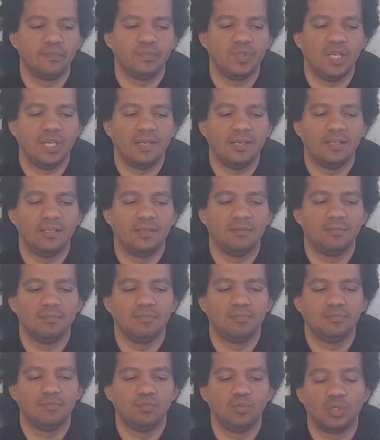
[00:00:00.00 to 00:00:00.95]

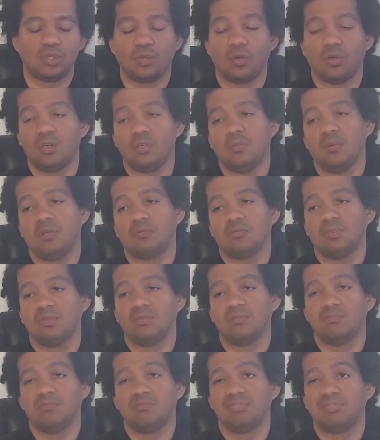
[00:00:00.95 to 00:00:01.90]
then we're talking about
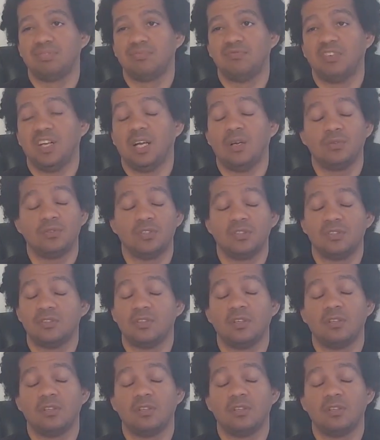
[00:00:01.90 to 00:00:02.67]
thousands,